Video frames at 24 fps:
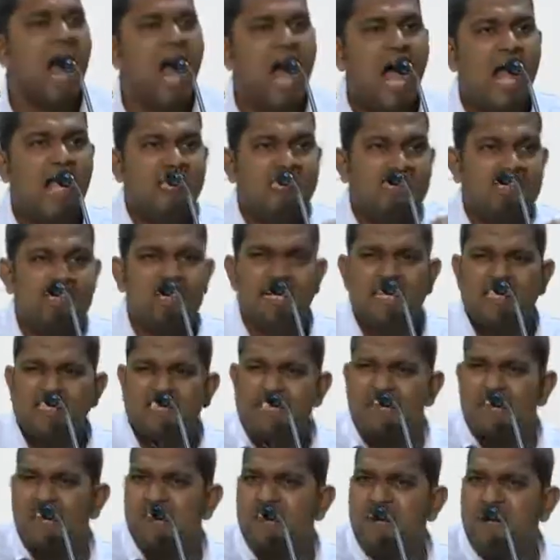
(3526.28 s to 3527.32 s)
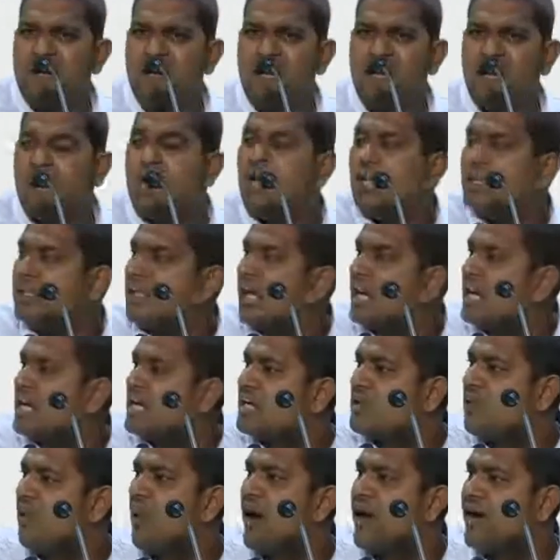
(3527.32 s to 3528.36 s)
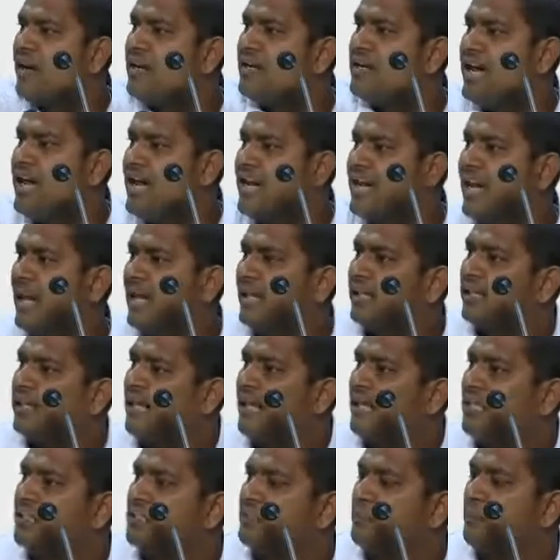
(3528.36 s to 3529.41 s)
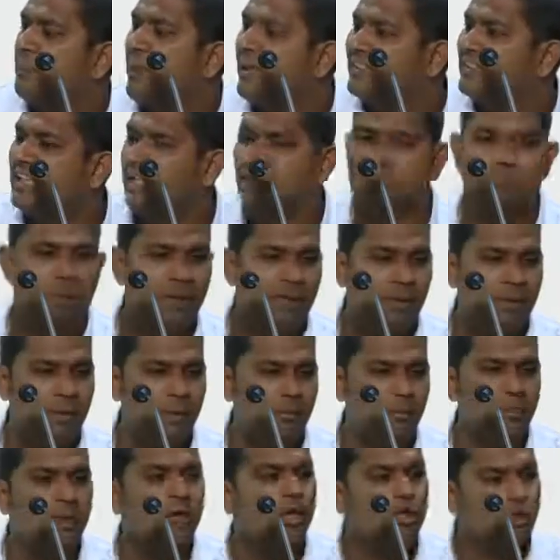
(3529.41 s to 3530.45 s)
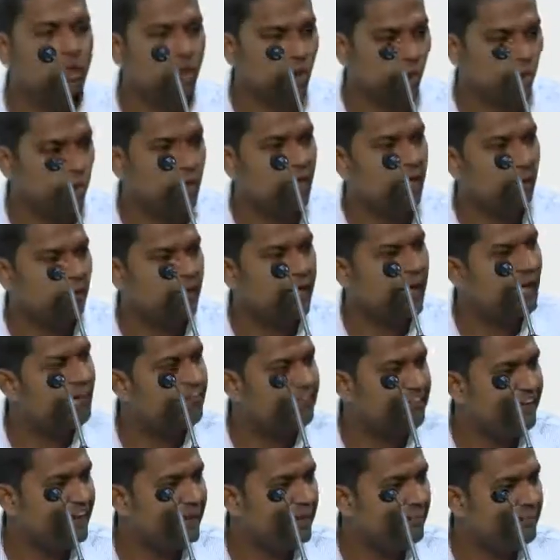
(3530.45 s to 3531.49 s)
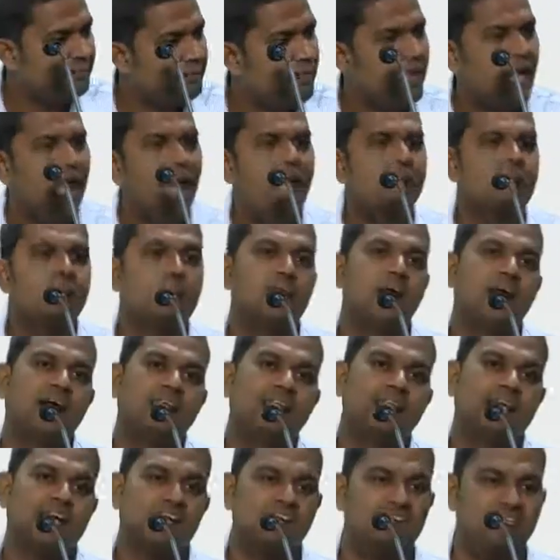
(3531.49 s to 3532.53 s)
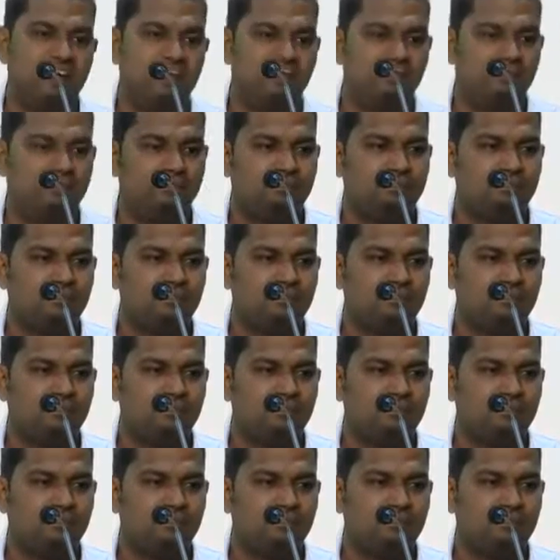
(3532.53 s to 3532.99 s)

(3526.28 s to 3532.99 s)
I'll just feed the required data, that is basic minimum. The roll number I'll feed and the marks I'll feed.